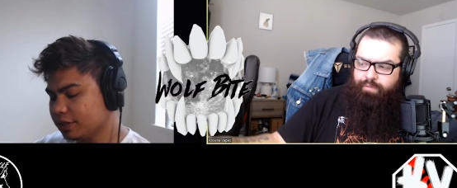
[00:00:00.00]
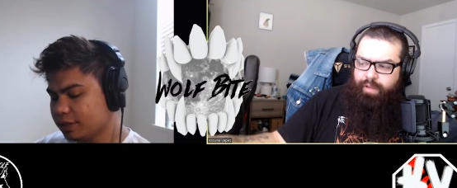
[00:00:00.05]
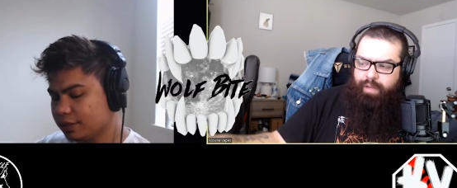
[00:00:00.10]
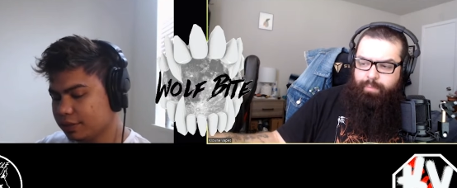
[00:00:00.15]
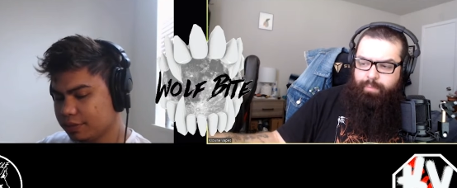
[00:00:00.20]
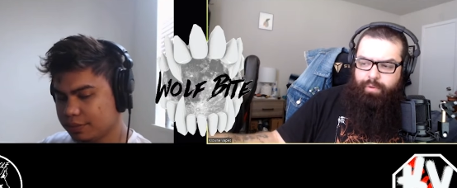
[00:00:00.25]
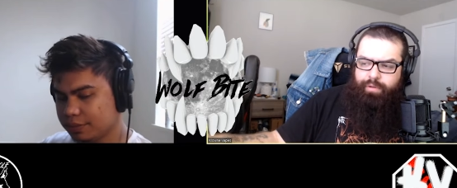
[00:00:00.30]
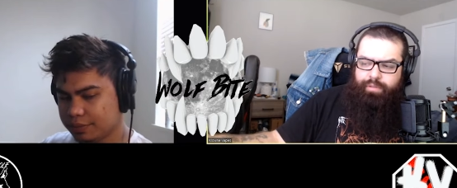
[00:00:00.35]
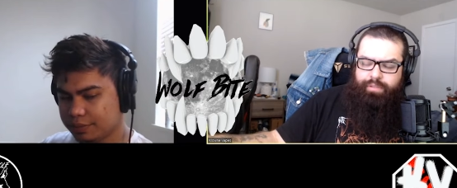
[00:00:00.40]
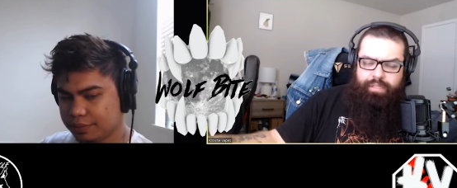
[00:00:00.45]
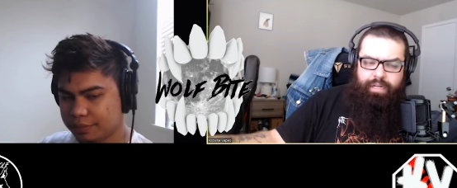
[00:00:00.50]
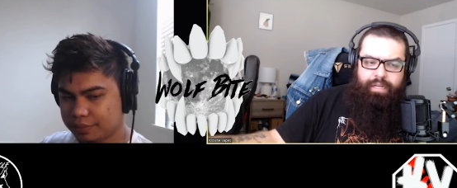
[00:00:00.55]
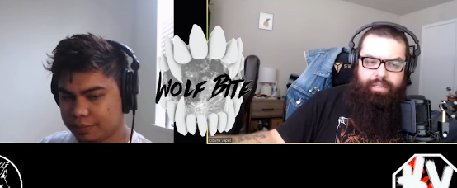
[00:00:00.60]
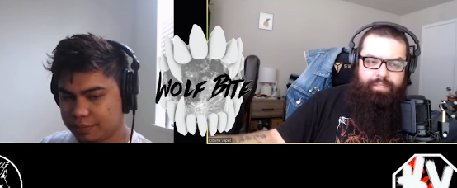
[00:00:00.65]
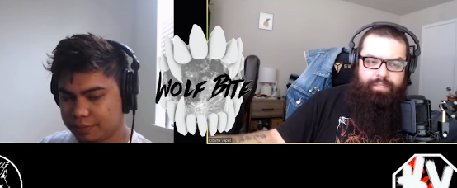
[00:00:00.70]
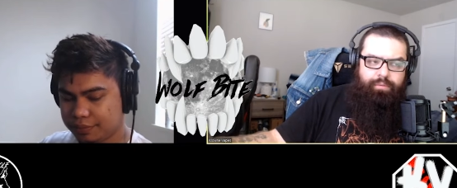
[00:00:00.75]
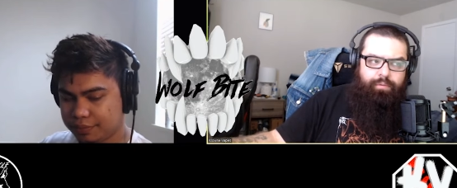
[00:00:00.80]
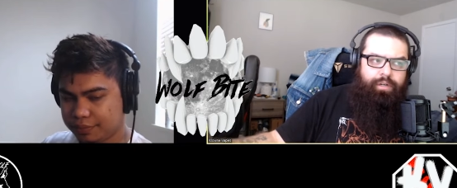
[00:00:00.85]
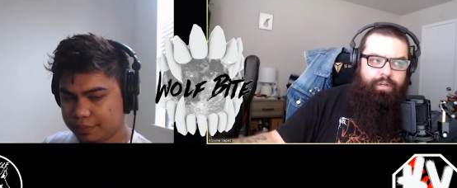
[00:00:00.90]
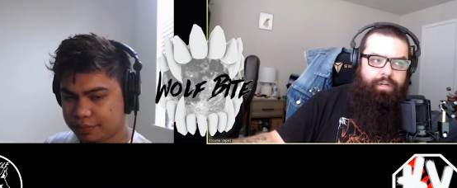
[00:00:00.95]
Speaker 1: vapors,
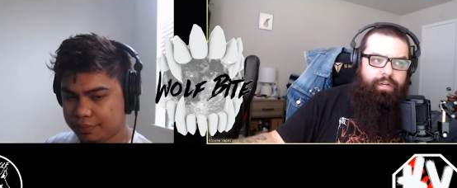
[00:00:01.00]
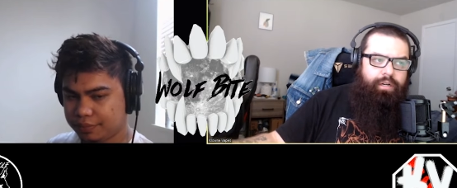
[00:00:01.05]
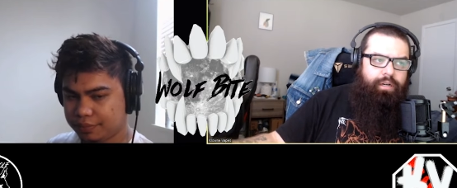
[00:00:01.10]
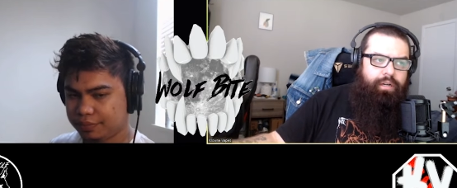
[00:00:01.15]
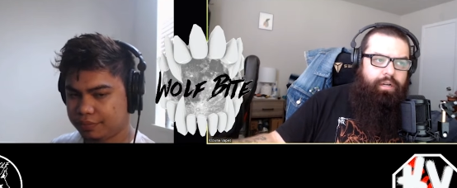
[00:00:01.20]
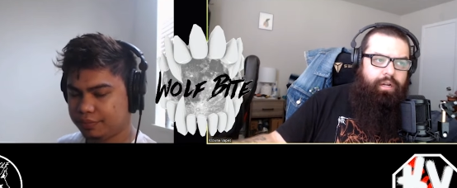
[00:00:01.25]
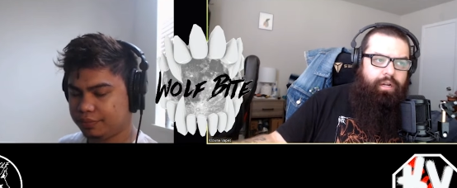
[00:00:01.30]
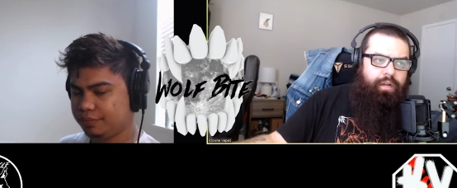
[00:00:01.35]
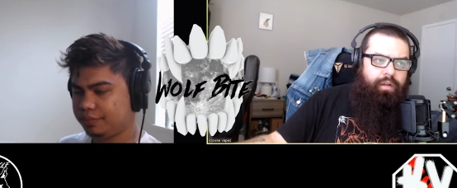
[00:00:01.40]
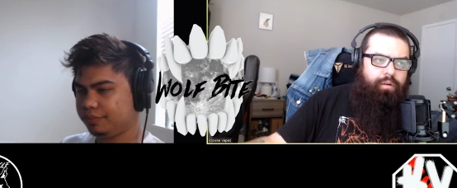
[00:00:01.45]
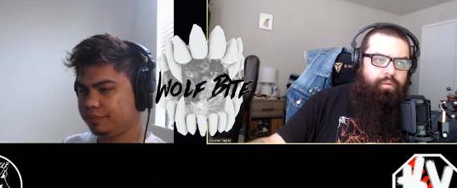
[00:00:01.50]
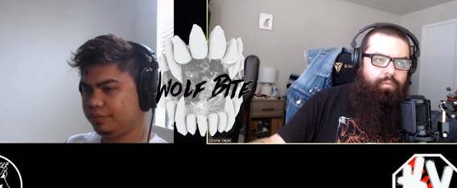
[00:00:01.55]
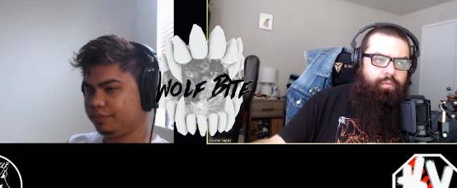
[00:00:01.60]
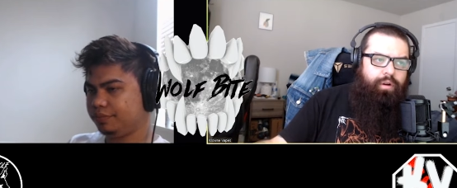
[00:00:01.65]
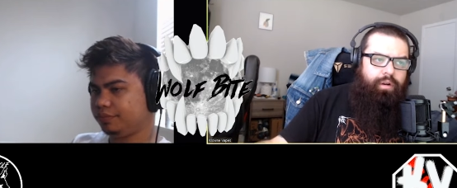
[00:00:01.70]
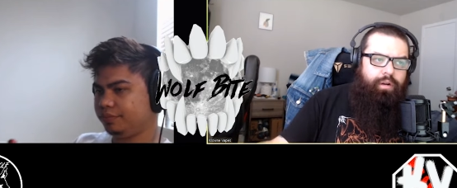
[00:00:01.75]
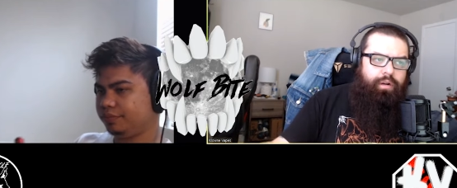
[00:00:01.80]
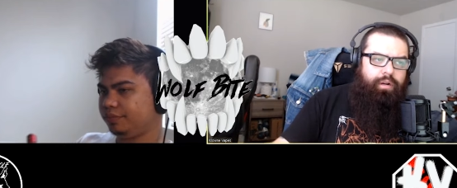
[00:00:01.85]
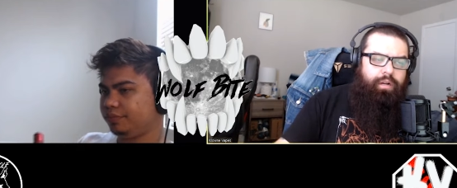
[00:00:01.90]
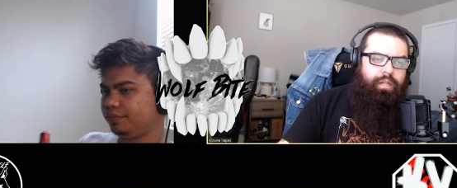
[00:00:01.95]
that's where
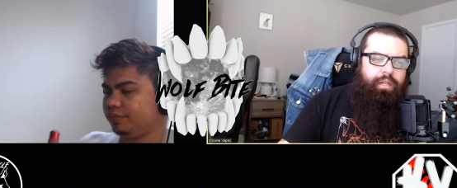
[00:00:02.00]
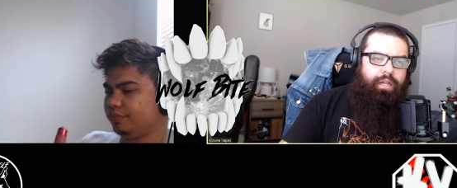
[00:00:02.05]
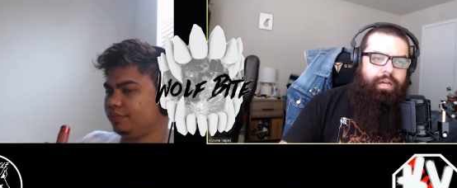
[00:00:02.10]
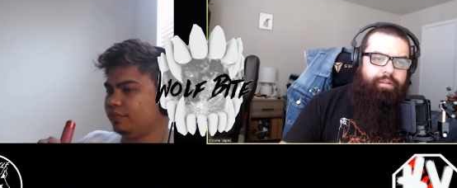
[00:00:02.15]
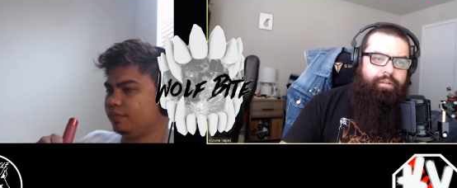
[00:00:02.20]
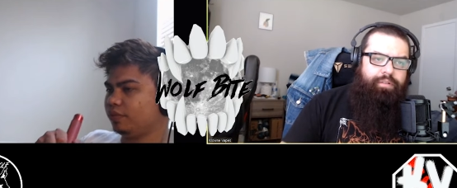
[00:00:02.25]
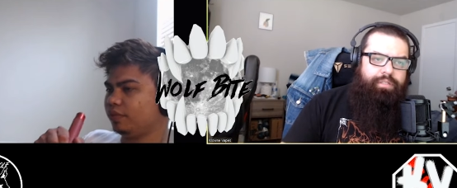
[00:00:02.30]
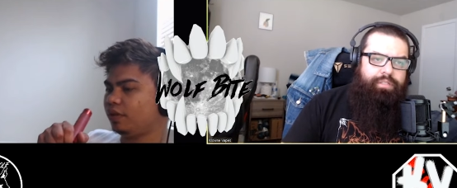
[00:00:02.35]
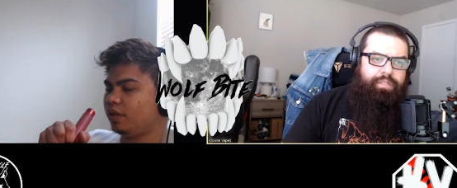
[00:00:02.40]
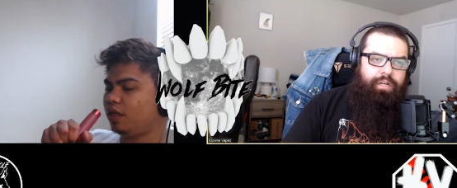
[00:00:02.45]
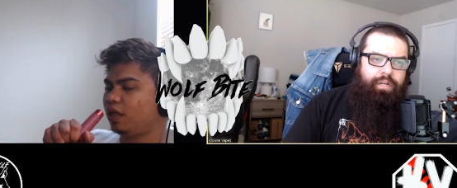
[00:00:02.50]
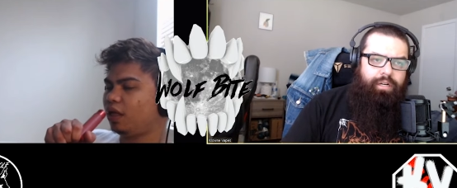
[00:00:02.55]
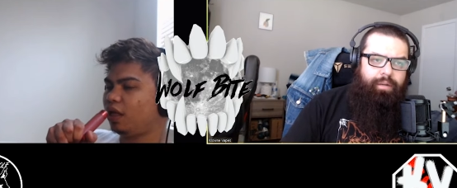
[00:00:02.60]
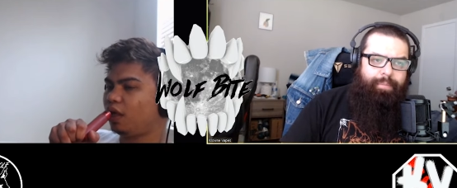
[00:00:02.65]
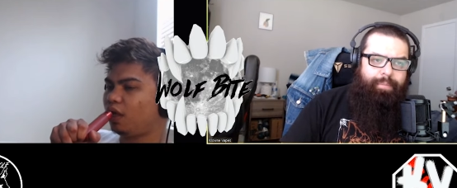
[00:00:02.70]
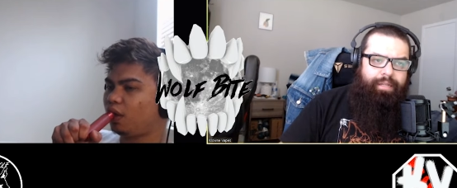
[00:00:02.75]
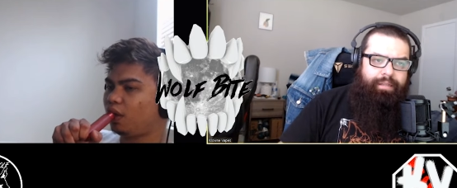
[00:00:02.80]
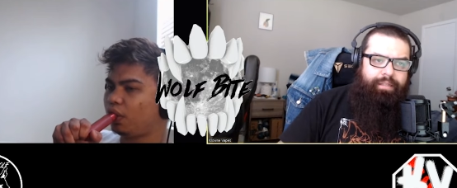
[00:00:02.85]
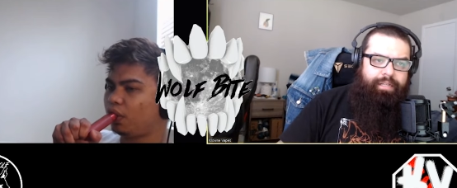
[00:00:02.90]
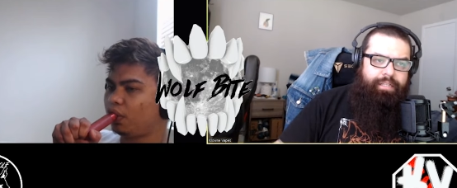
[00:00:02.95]
a lot of us talk
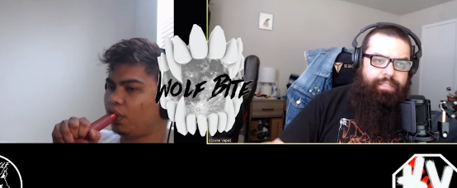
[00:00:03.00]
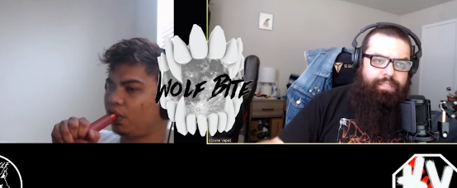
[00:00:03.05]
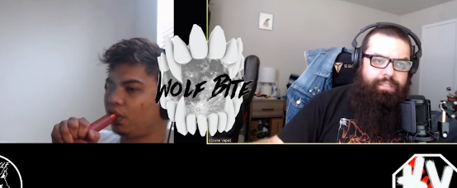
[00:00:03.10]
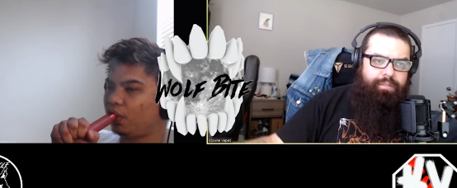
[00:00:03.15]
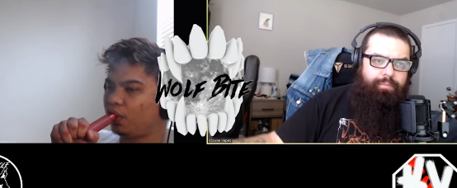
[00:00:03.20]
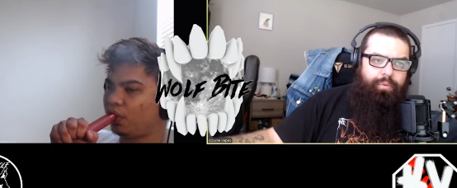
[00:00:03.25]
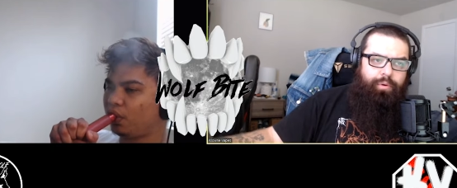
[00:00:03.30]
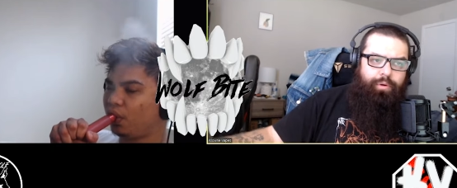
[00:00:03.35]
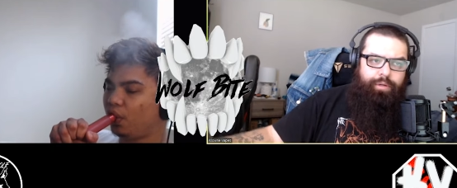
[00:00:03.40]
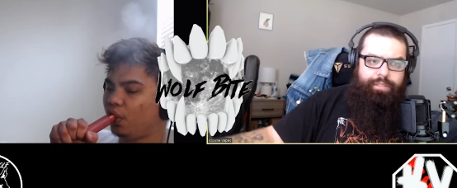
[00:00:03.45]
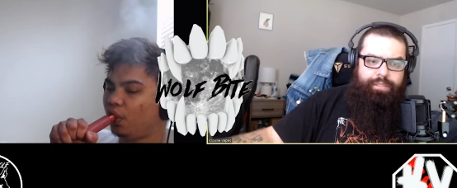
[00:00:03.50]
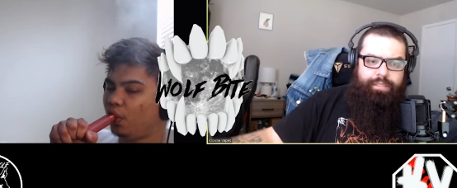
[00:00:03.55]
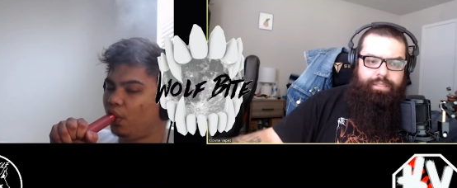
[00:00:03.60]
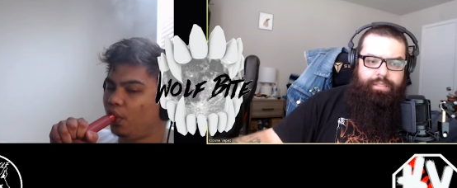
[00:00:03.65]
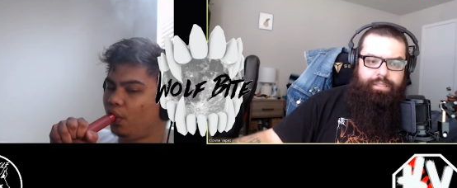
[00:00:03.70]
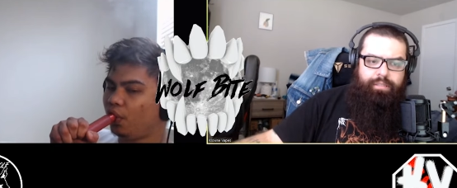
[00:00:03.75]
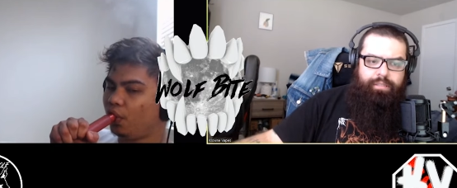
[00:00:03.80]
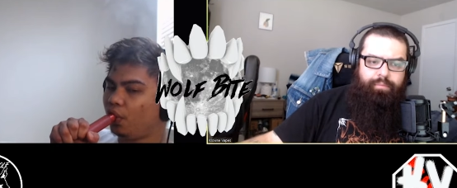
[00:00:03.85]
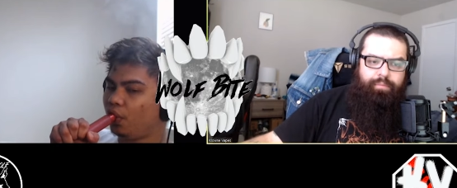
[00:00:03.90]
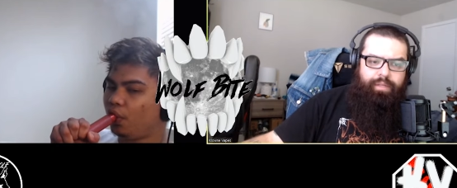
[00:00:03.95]
about that support
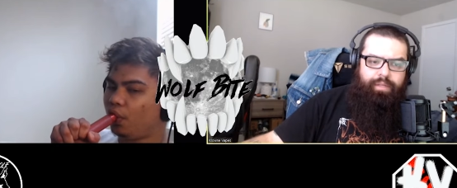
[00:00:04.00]
system